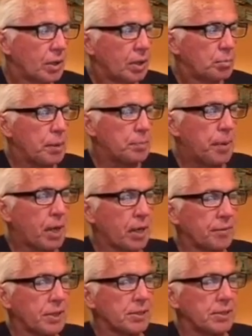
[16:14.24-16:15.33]
be part
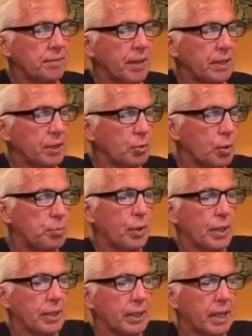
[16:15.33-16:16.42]
of this event that we're
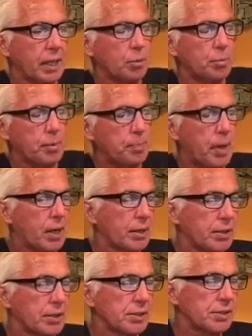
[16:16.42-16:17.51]
putting together. Be part of
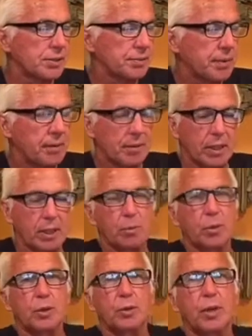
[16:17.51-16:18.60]
this, everything that
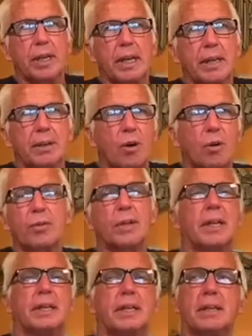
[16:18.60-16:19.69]
we're doing. And
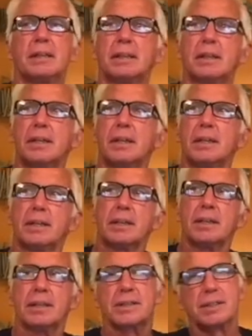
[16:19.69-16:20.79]
overlanding
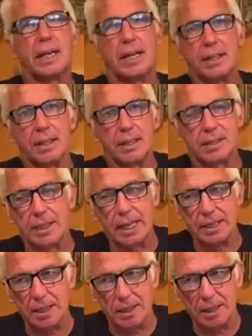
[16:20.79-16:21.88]
is not
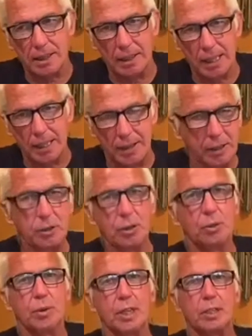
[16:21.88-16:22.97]
anything
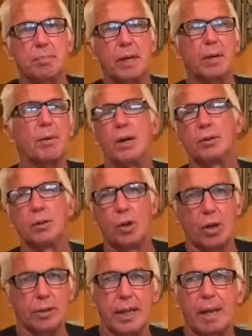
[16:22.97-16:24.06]
new. It's been around a
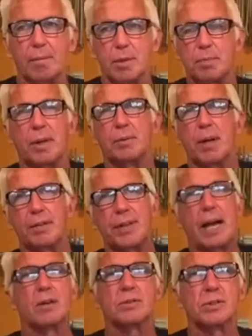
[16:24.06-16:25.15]
long time. It's been around
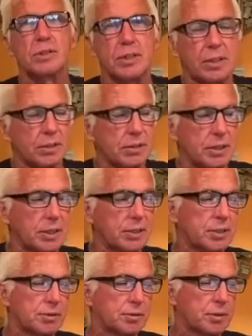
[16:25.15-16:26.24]
thousands of years.
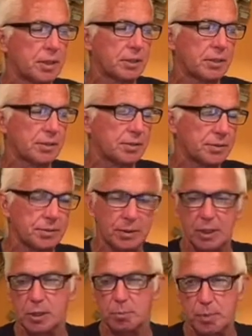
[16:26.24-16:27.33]

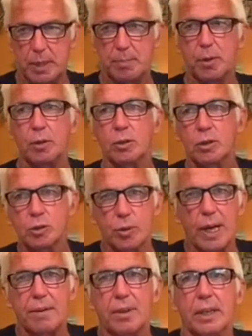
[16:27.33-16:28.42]
It's people
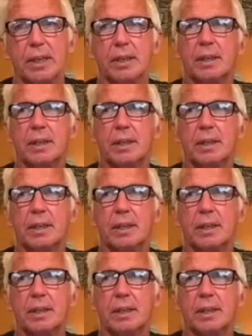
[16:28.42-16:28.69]
traveling,